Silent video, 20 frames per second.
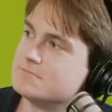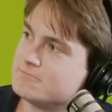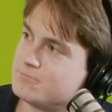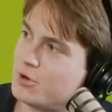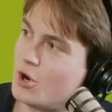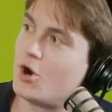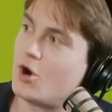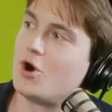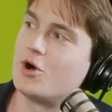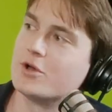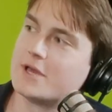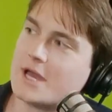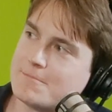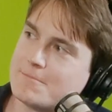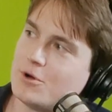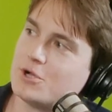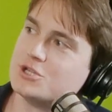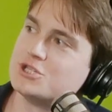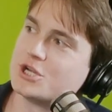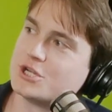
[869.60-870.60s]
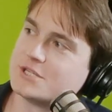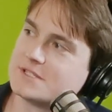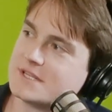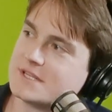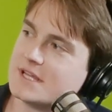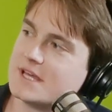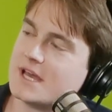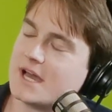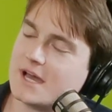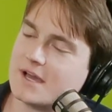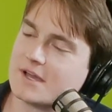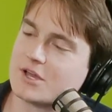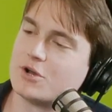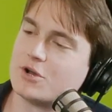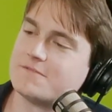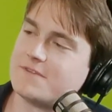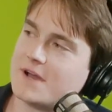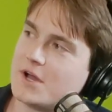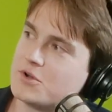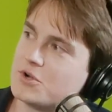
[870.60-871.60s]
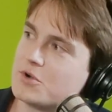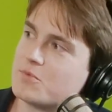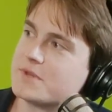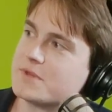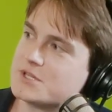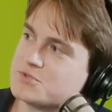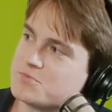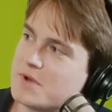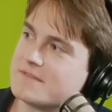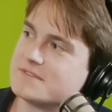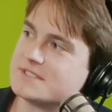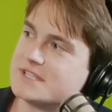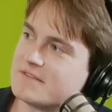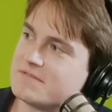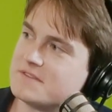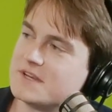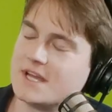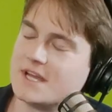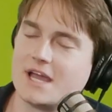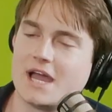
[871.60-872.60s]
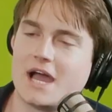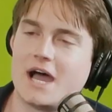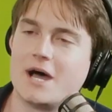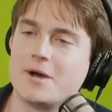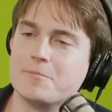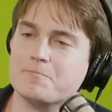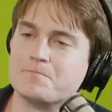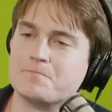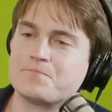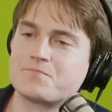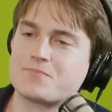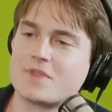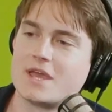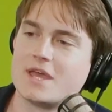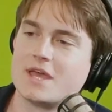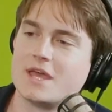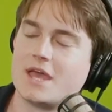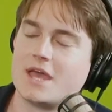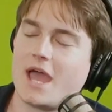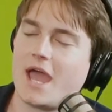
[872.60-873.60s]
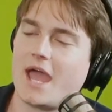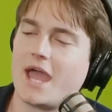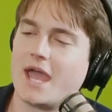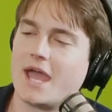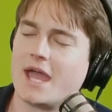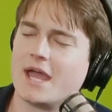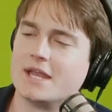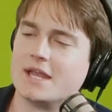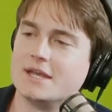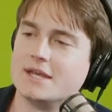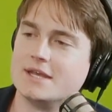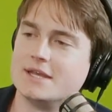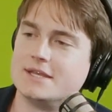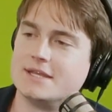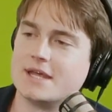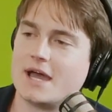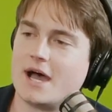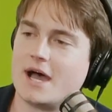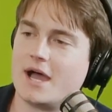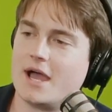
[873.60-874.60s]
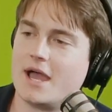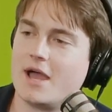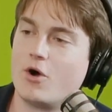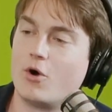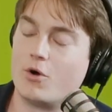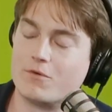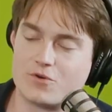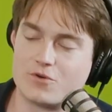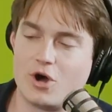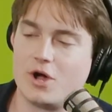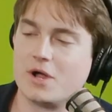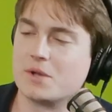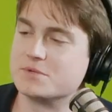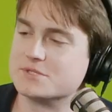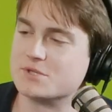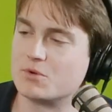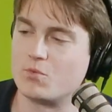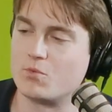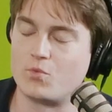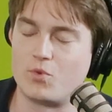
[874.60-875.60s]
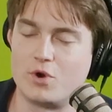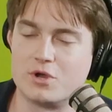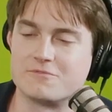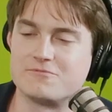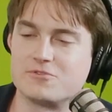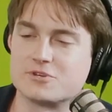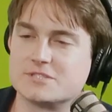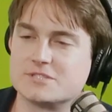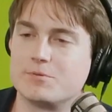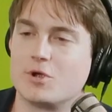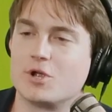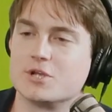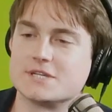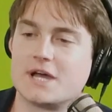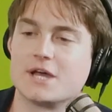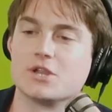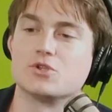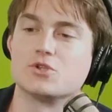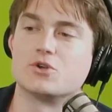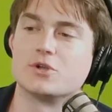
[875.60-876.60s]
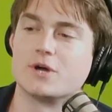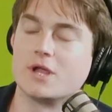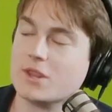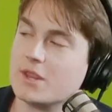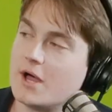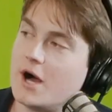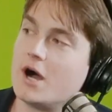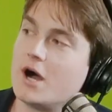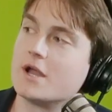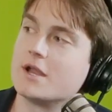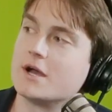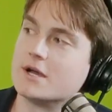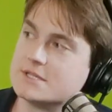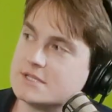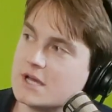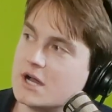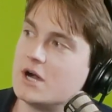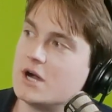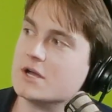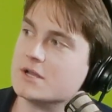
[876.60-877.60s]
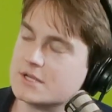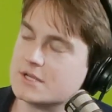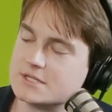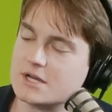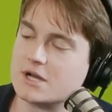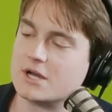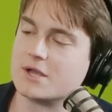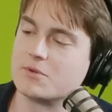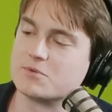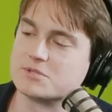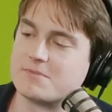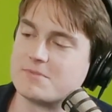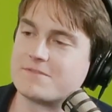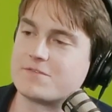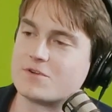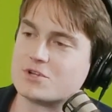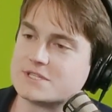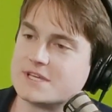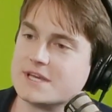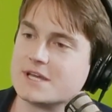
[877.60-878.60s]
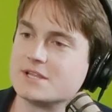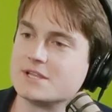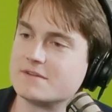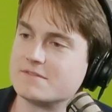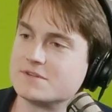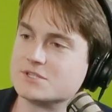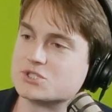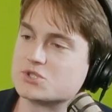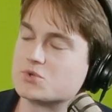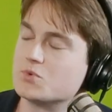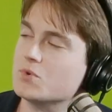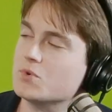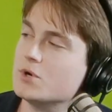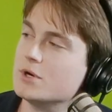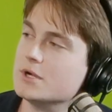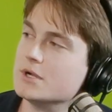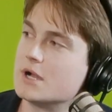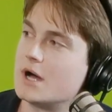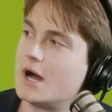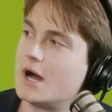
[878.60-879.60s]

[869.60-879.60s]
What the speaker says: Paul Jarrett's the co-founder with his wife, Stephanie. And overall, it was a wonderful experience. I learned a lot, a ton. It was my first gig leaving school.